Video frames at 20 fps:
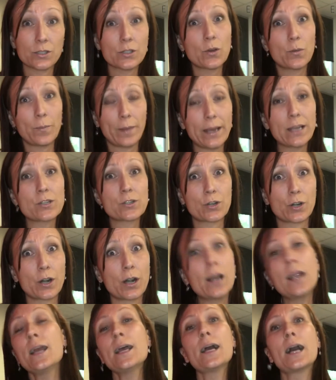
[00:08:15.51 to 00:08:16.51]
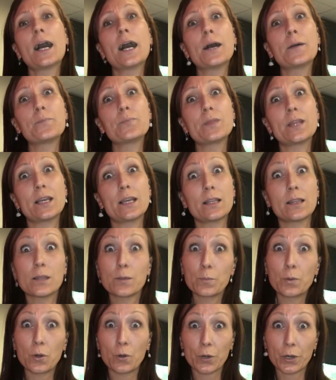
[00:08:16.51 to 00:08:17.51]
So make sure that
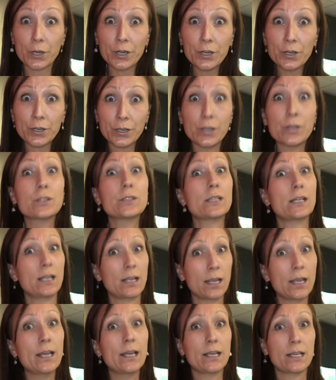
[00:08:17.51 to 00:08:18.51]
the broker you're using